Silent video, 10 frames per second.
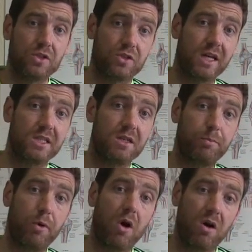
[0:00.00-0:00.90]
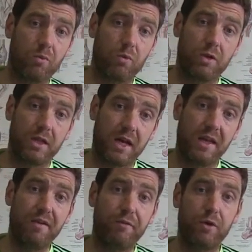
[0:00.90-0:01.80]
So that's an important one,
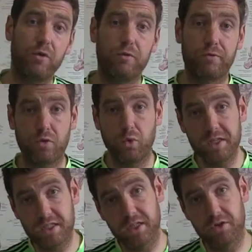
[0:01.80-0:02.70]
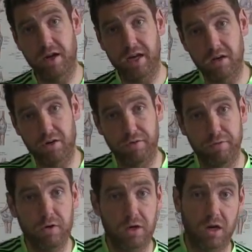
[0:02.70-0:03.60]
that if you've twisted your ankle or your
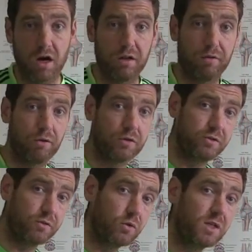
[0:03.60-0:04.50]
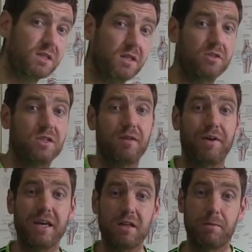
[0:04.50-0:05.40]
foot got caught on the floor, if you twist and you still have
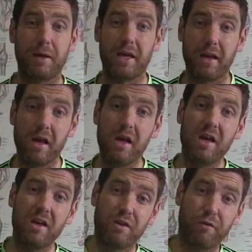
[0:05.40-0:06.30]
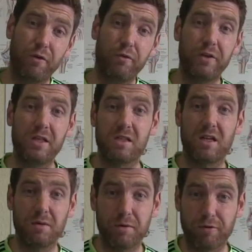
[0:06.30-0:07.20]
ankle pain, your foot feels a
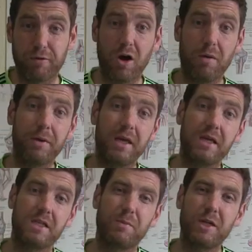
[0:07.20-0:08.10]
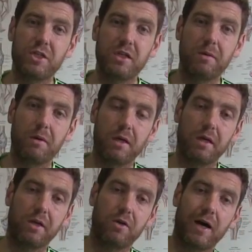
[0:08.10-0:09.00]
little bit floppy, especially,
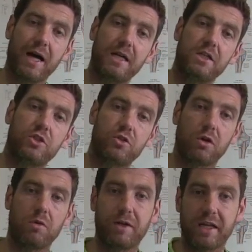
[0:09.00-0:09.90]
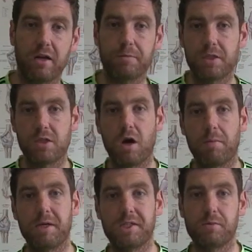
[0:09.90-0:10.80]
you know, athletes struggle when they get up to
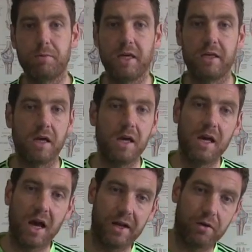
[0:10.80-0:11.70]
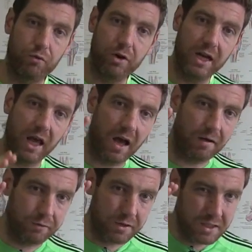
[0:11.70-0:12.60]
top end speed and
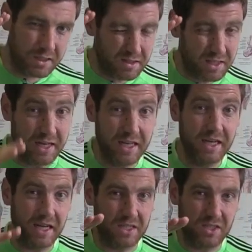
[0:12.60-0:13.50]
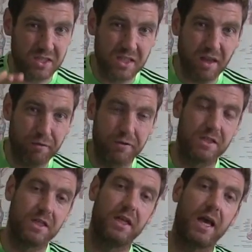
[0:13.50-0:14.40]
they need that
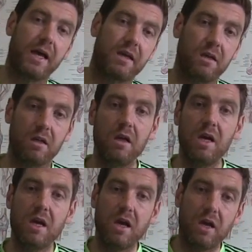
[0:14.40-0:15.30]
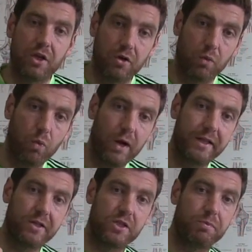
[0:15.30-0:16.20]
stiffness in the ankle, you know,
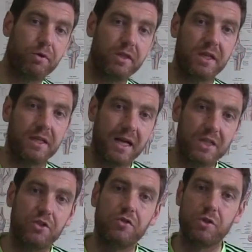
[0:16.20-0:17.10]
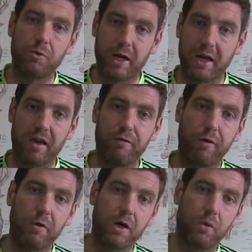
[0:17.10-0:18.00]
when they're sprinting. That's usually where they get
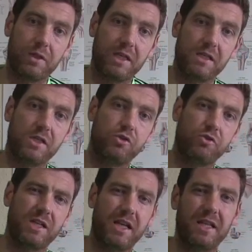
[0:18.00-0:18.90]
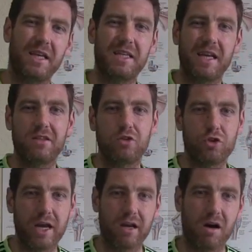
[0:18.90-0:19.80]
found out with these injuries, and then they tend to
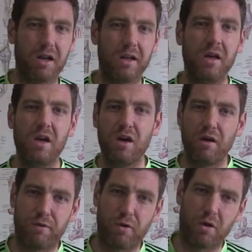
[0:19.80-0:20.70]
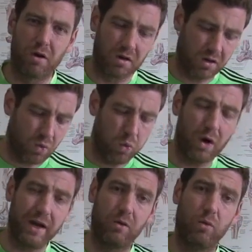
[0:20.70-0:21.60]
drag on for
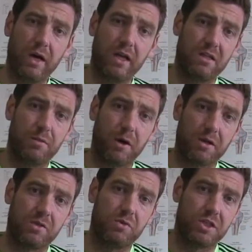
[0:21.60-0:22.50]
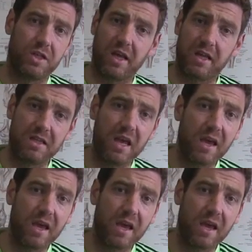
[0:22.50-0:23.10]
quite a while, to be honest with you. They can